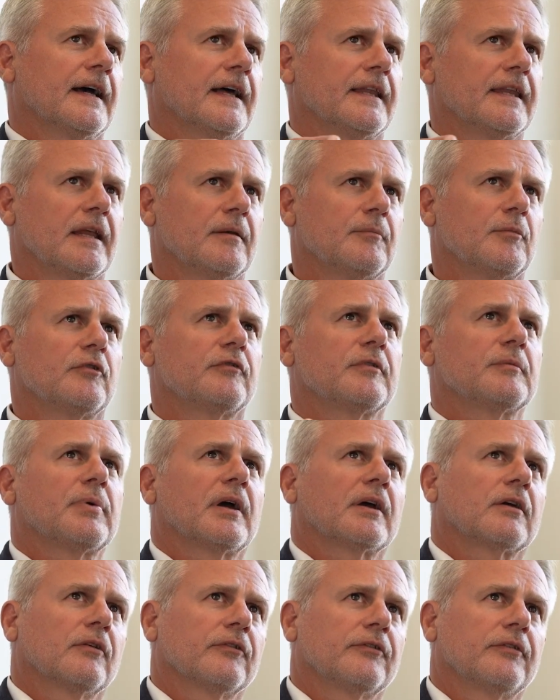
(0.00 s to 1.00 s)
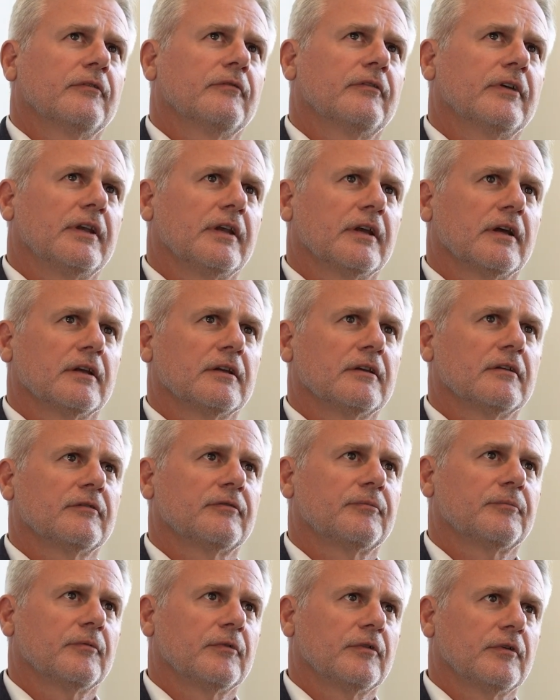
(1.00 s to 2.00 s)
And then moving back onto
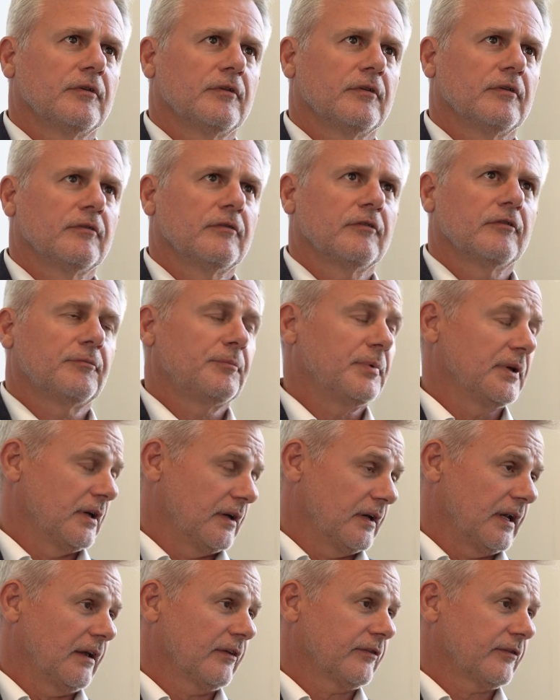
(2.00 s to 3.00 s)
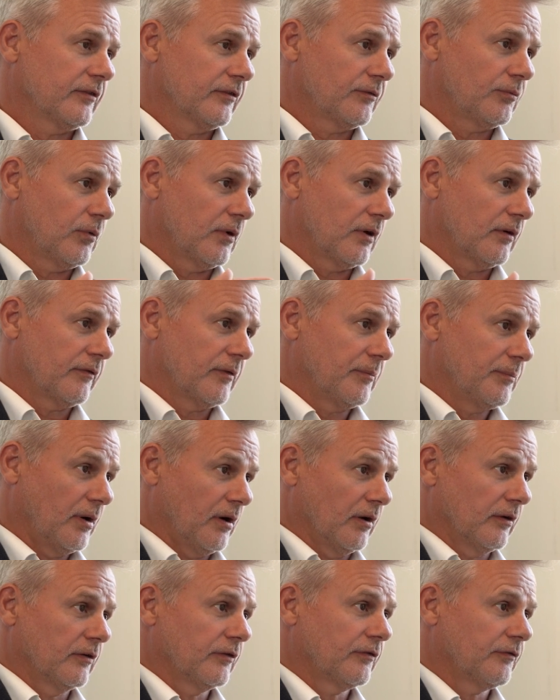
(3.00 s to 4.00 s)
NVIDIA, you've been announced as one of the
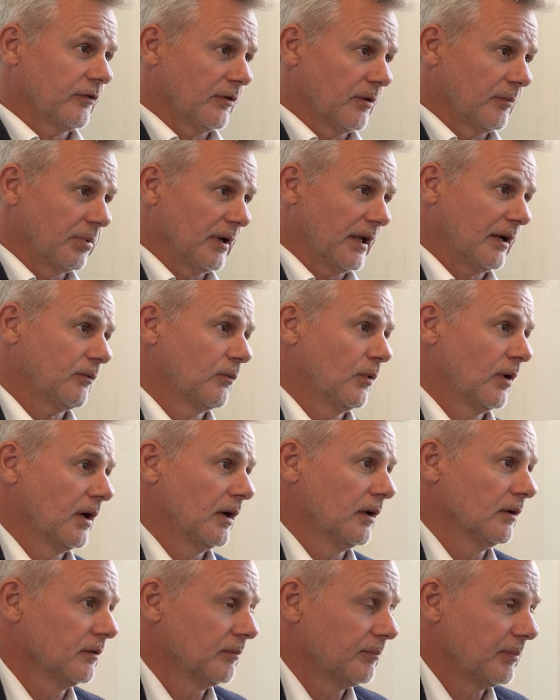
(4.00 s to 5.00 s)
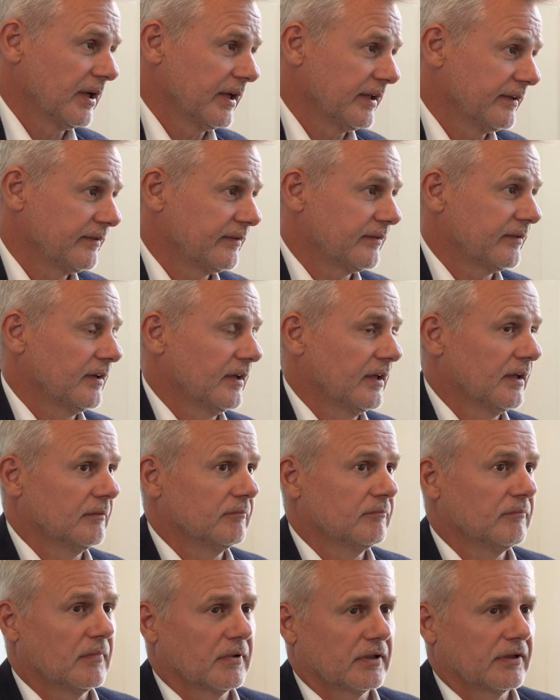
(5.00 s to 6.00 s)
partners for the Blackwell-based
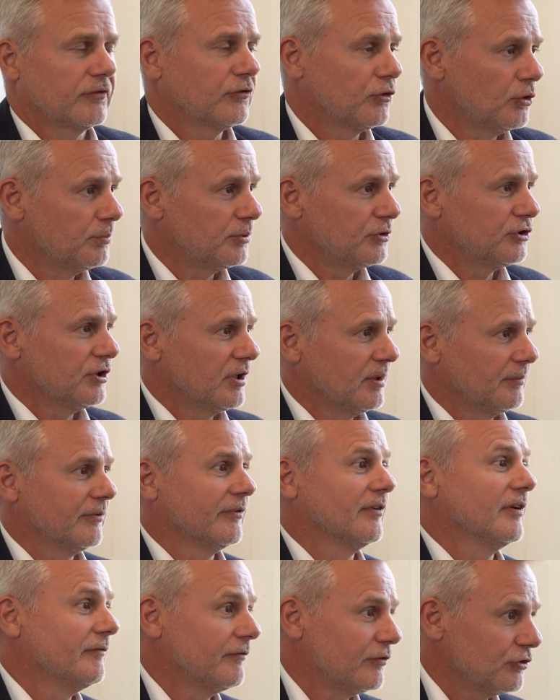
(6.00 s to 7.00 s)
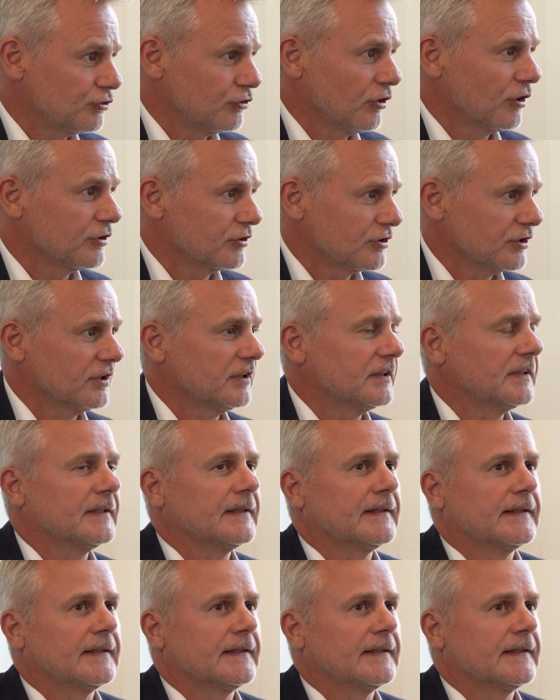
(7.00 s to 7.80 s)
superchips and infrastructure.